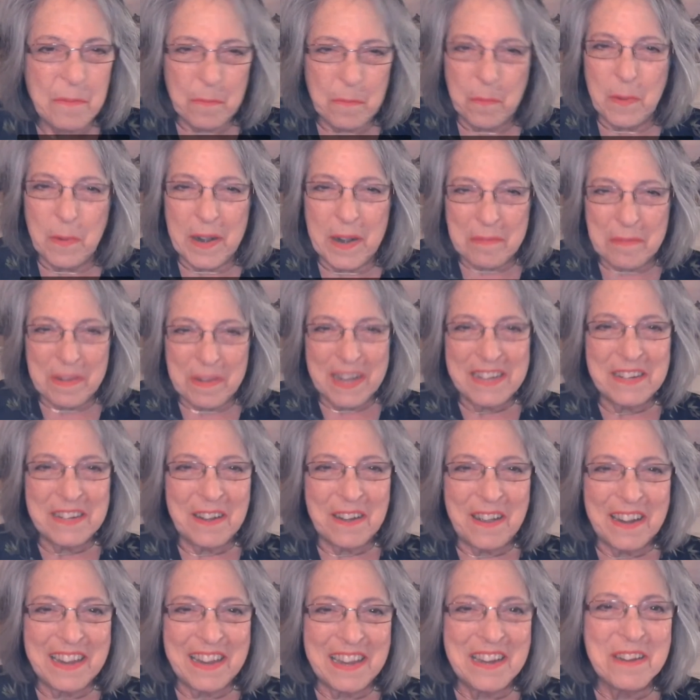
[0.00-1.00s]
And what am I
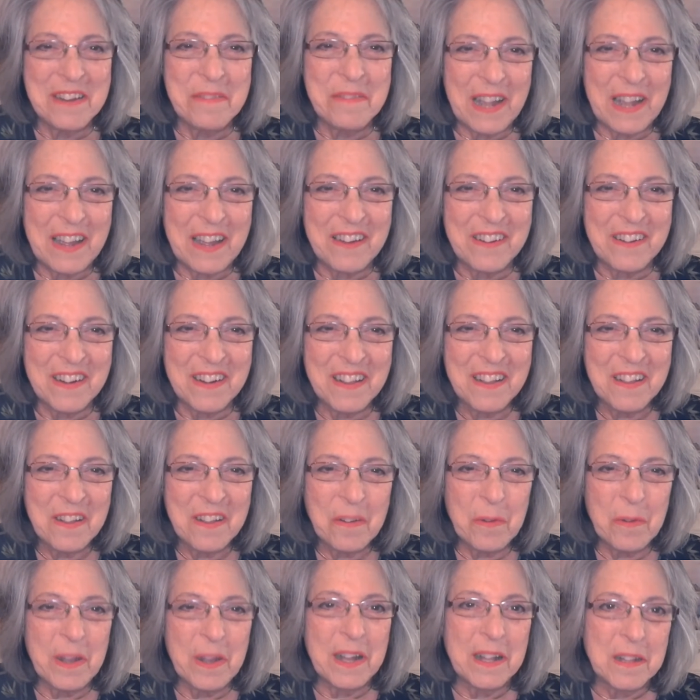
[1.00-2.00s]
talking about?
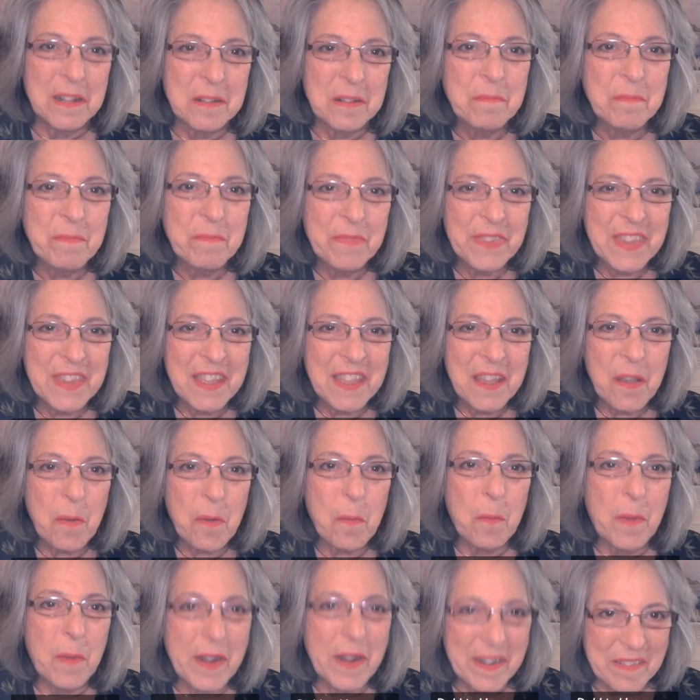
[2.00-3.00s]
Well,
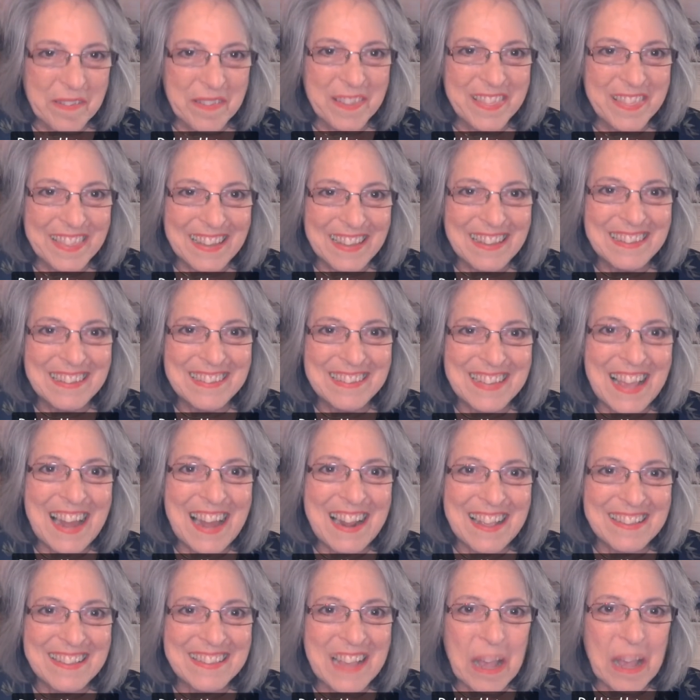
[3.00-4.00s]
one of the things
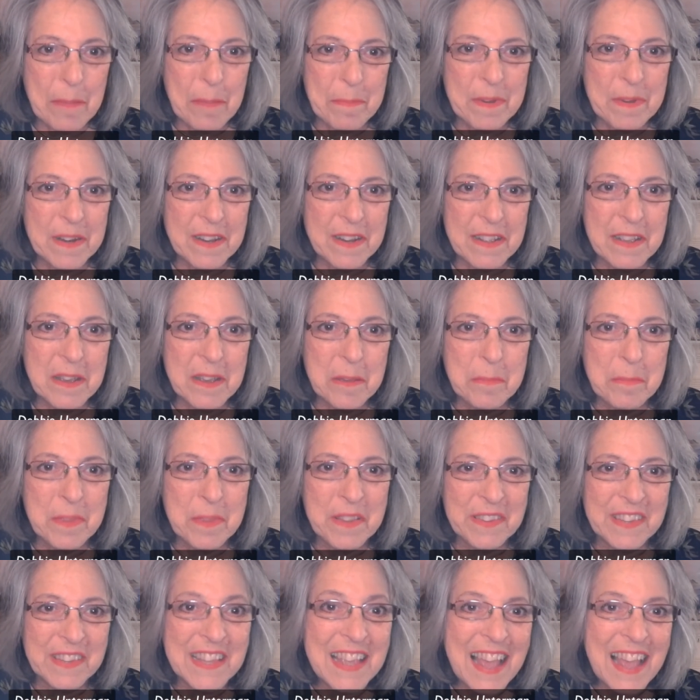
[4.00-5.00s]
that has happened to
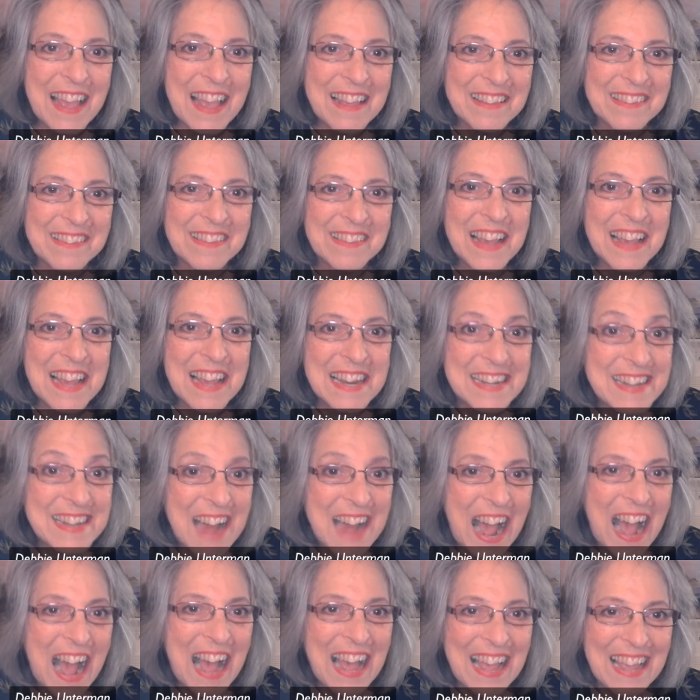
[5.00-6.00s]
him is he has
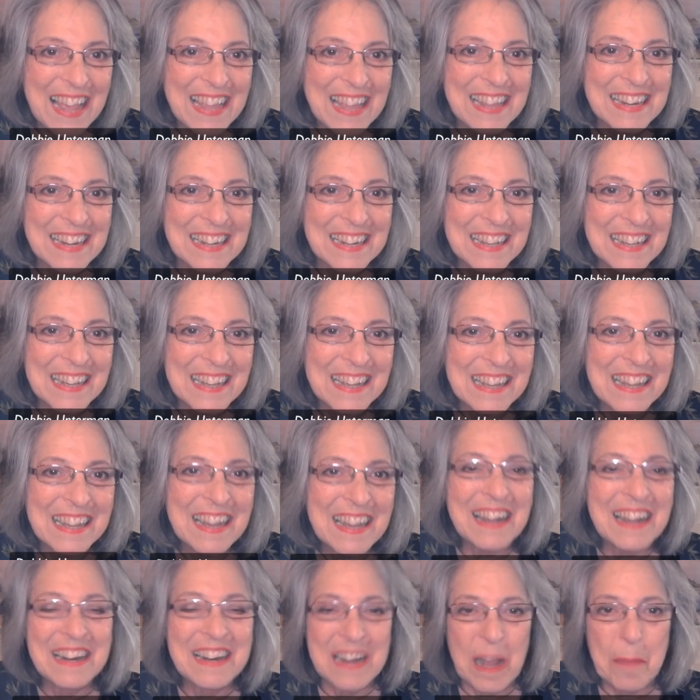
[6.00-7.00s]
died
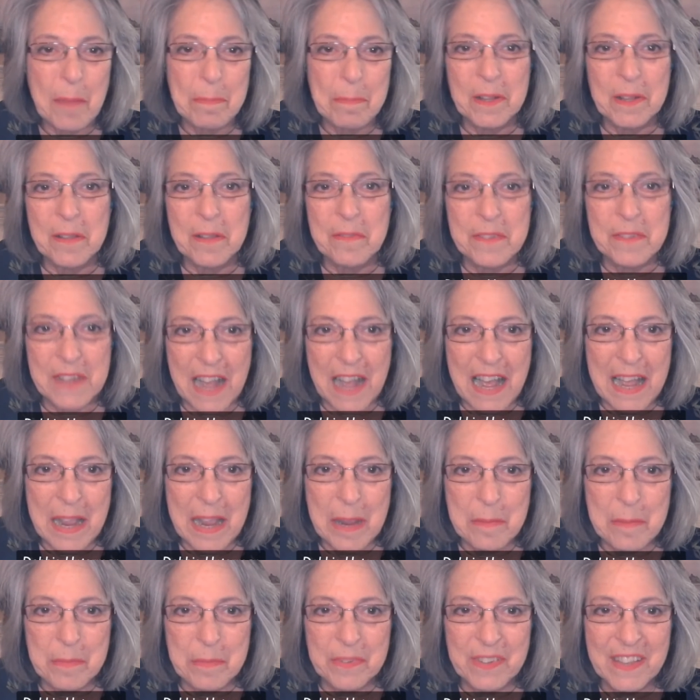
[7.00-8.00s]
a couple of
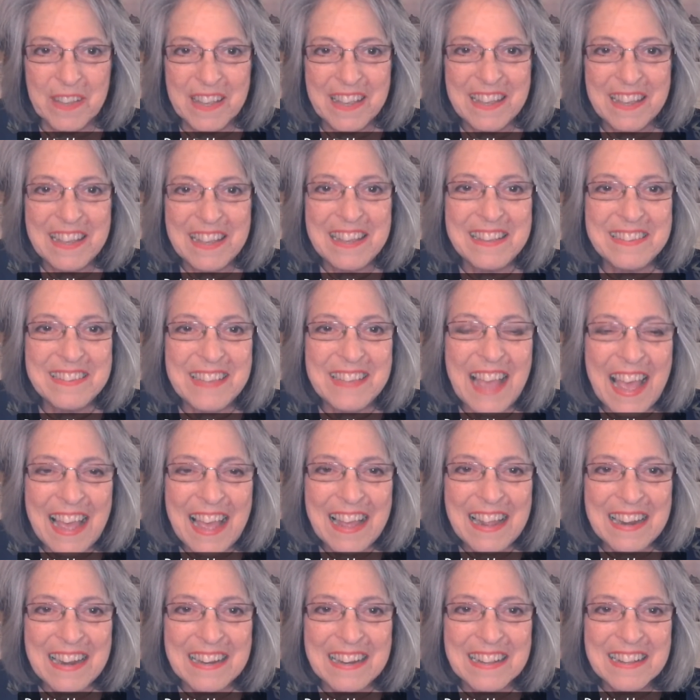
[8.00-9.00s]
times. He's
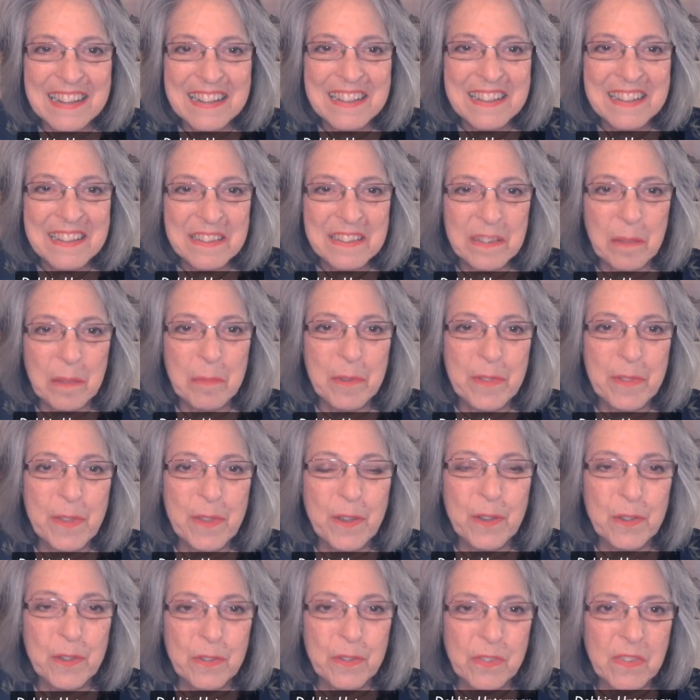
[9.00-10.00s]
had some
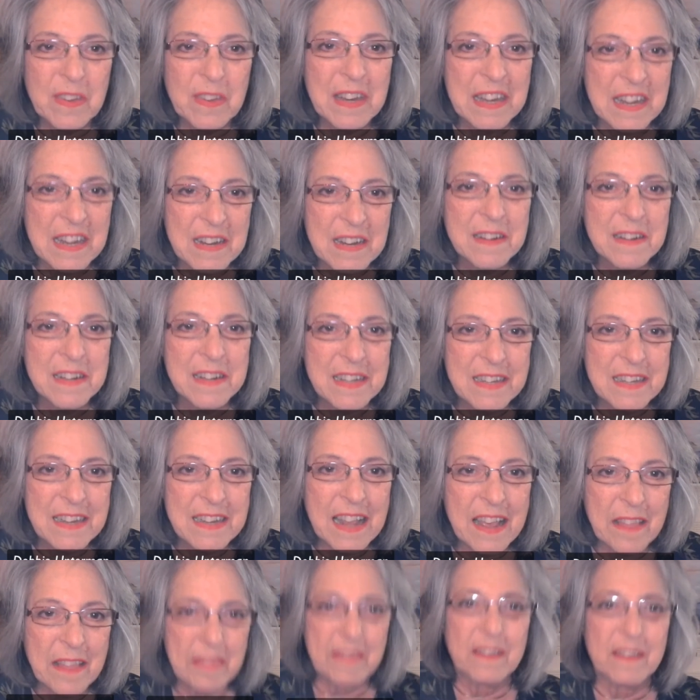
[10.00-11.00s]
of those
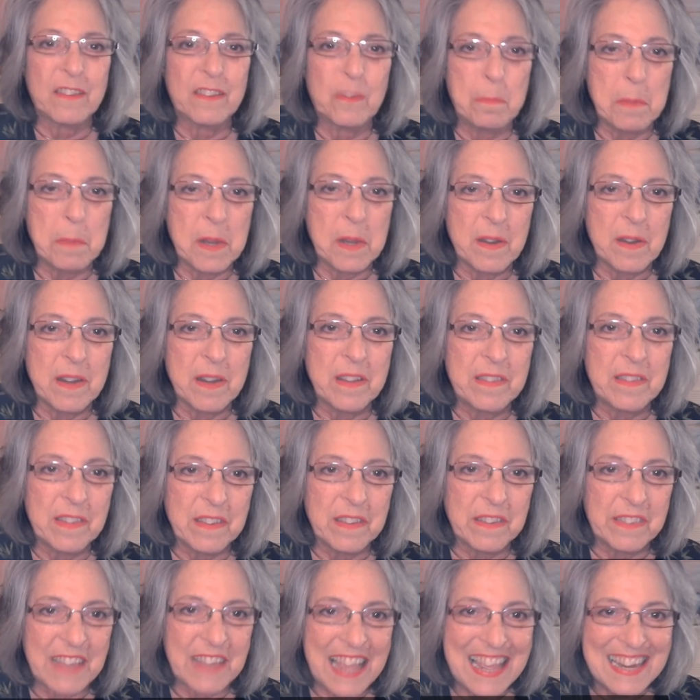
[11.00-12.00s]
near-death
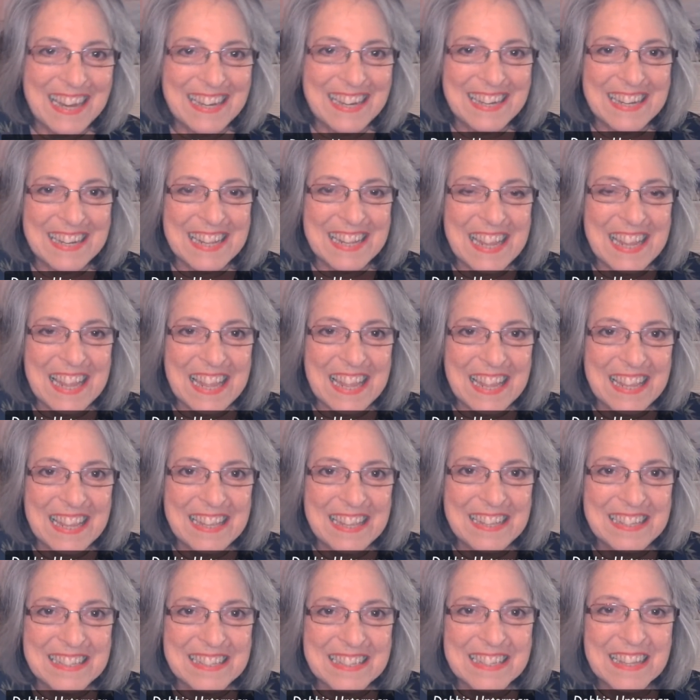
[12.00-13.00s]
experiences,
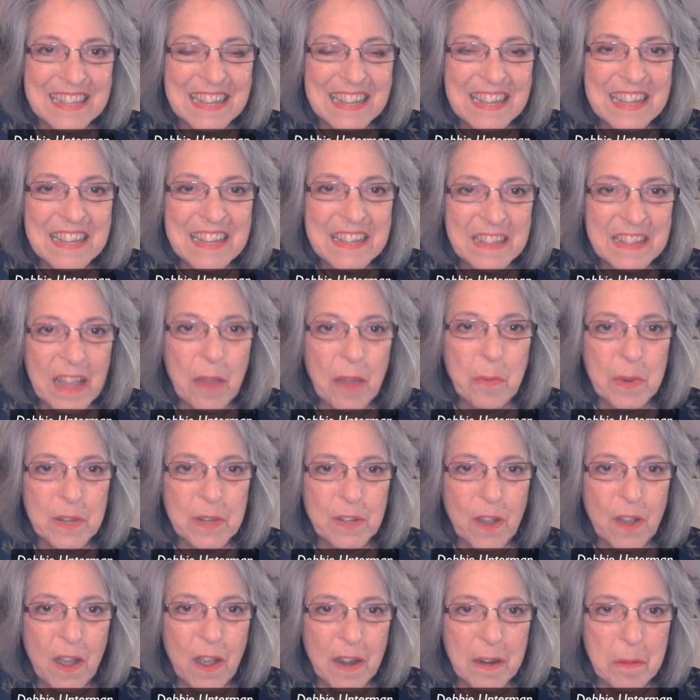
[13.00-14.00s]
NDEs, that
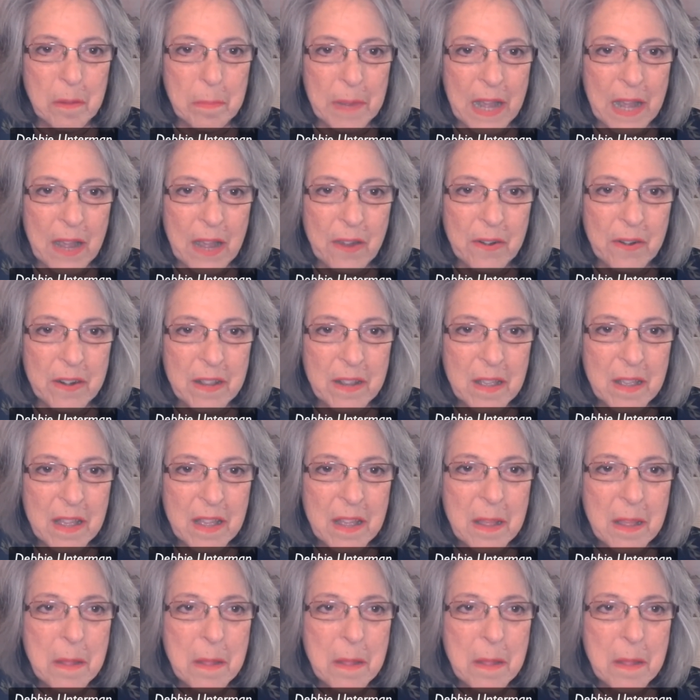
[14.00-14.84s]
we talk about.